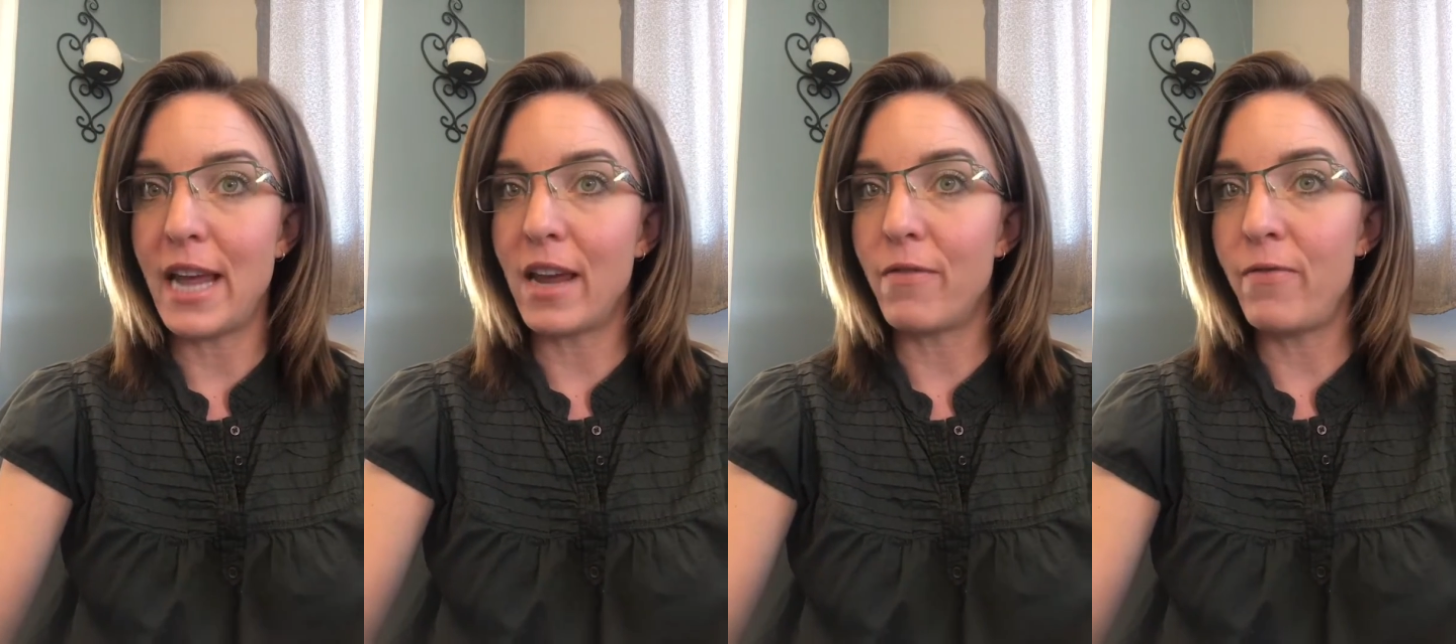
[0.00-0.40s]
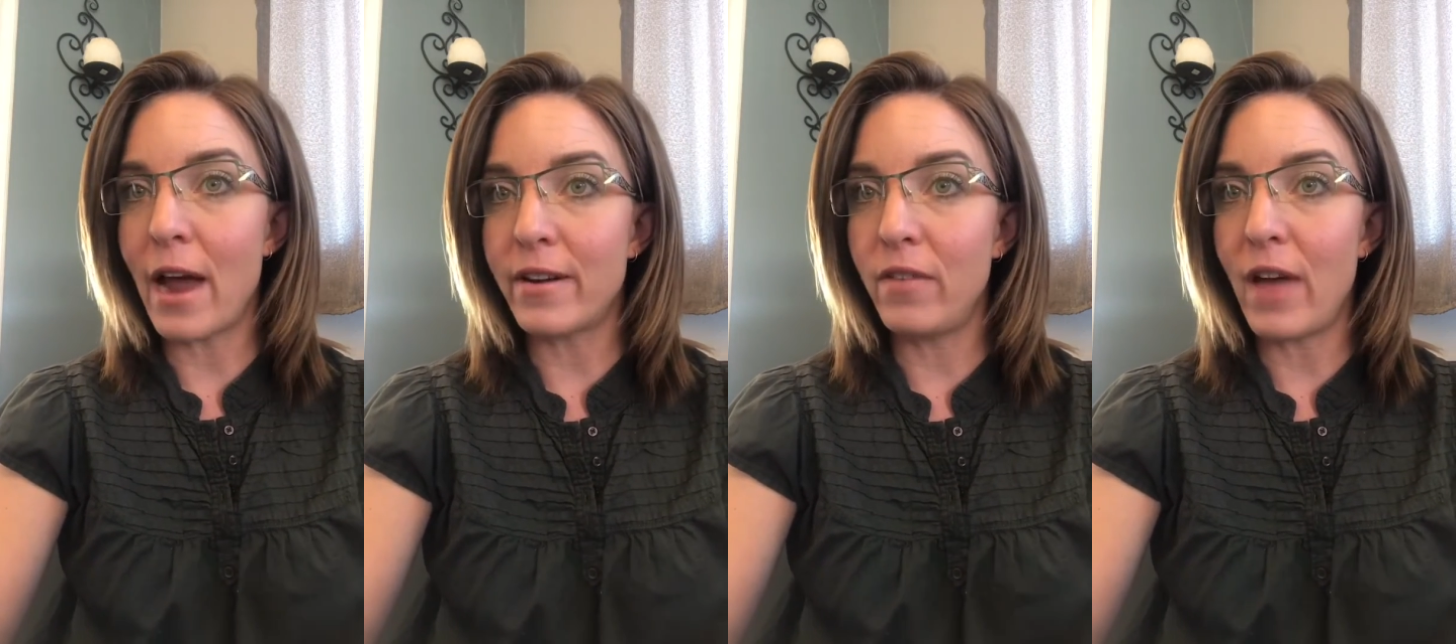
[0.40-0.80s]
take
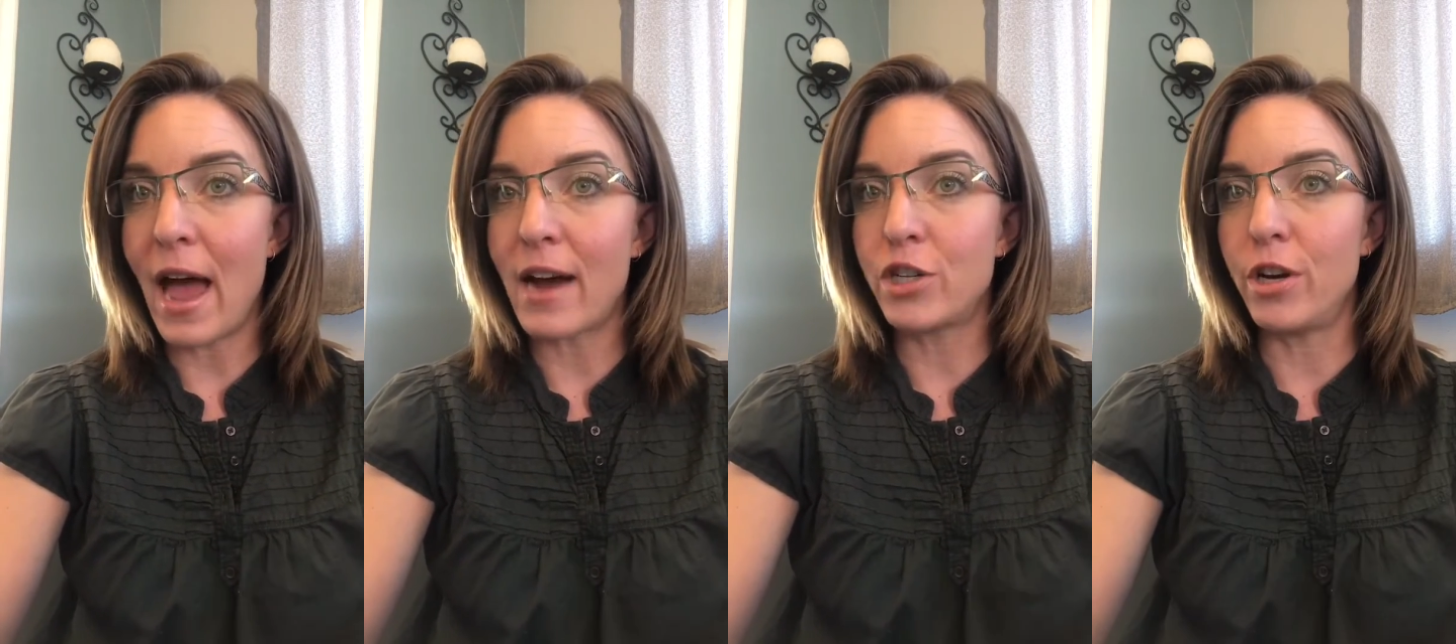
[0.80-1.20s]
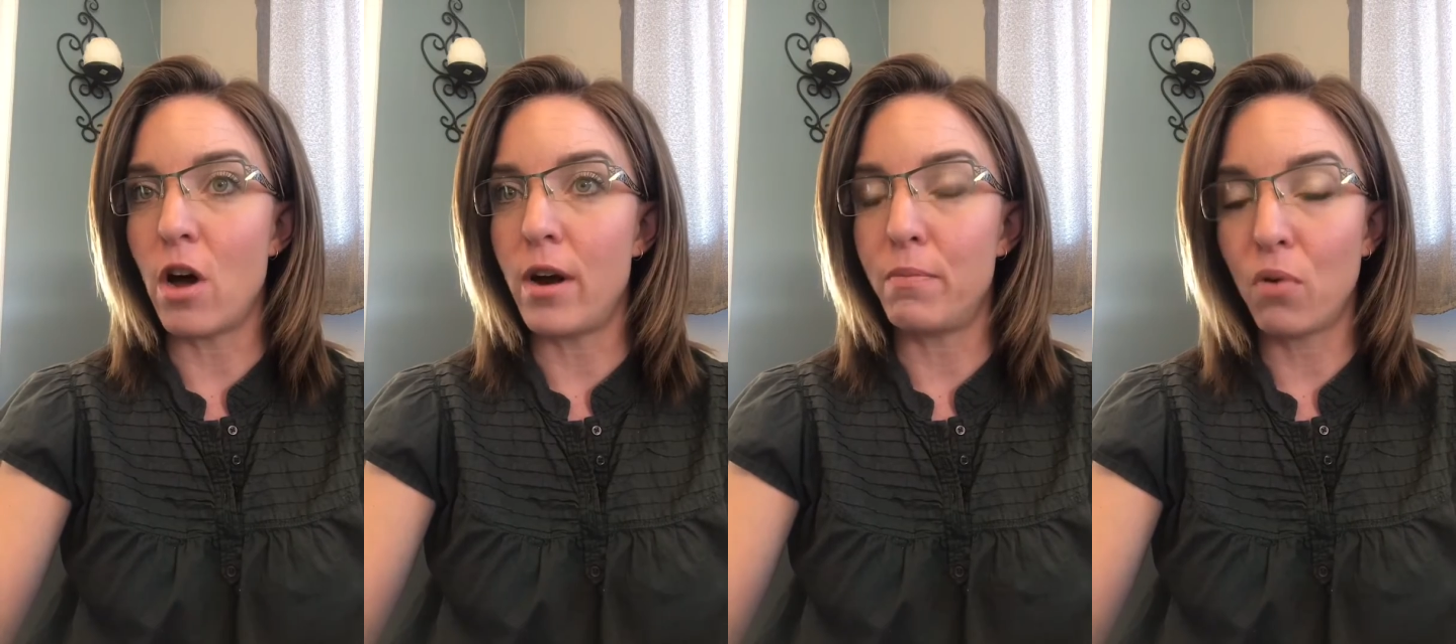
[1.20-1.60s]
effective action
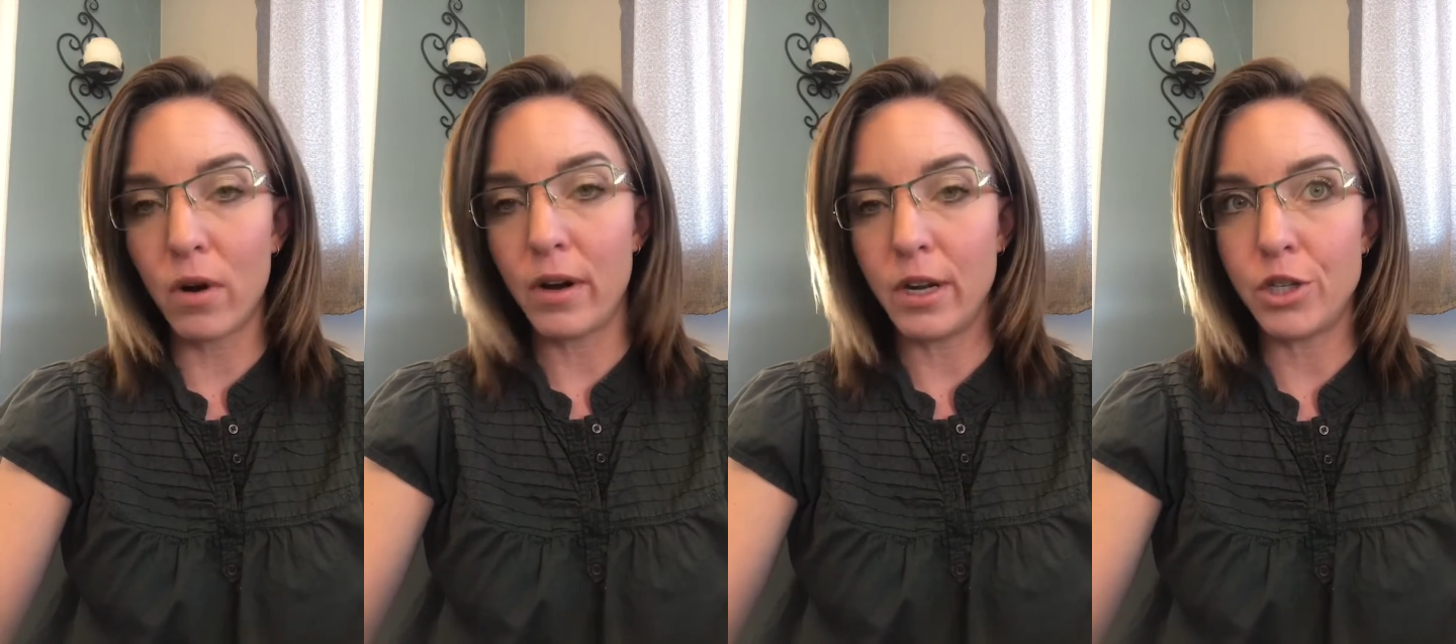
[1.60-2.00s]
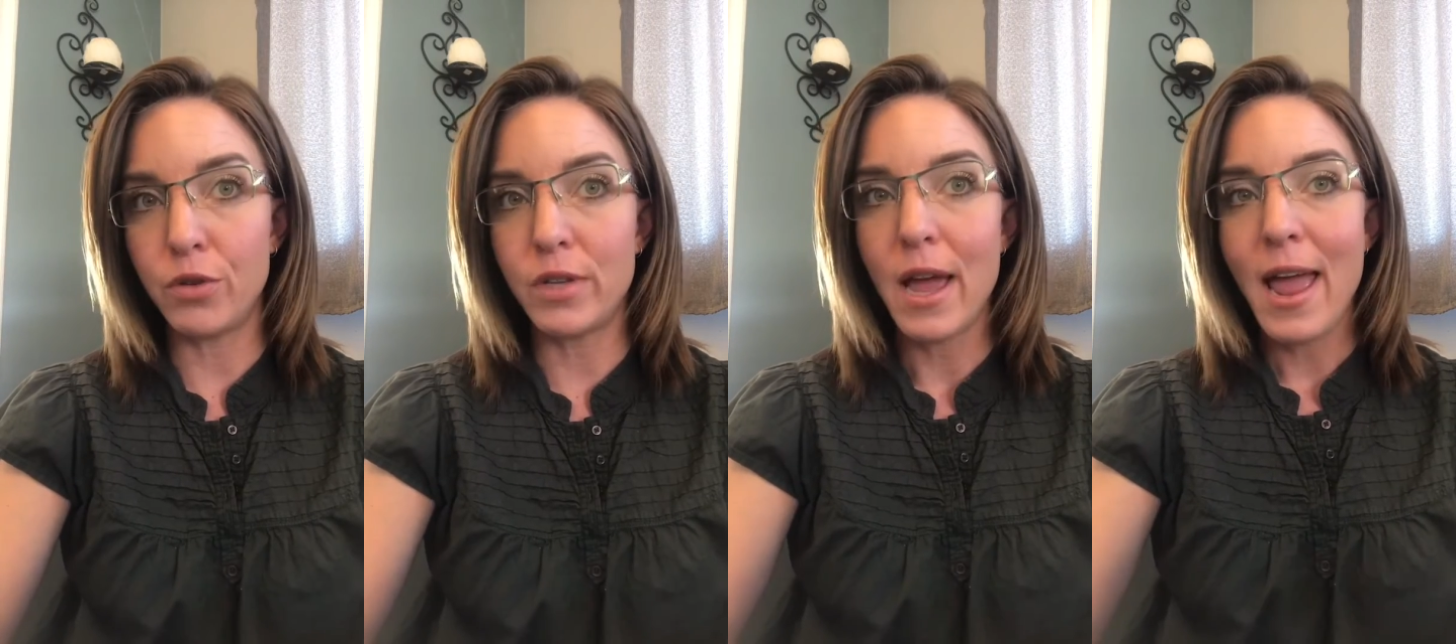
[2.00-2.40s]
on important
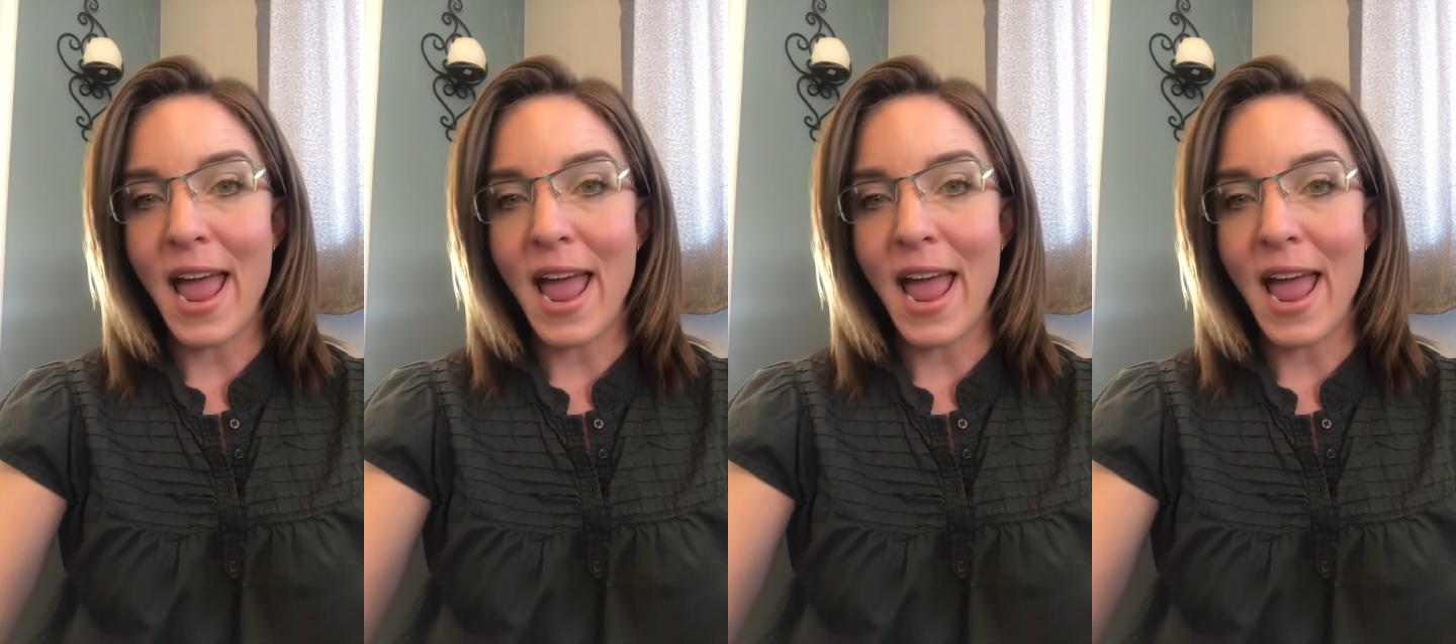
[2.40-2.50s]
issues,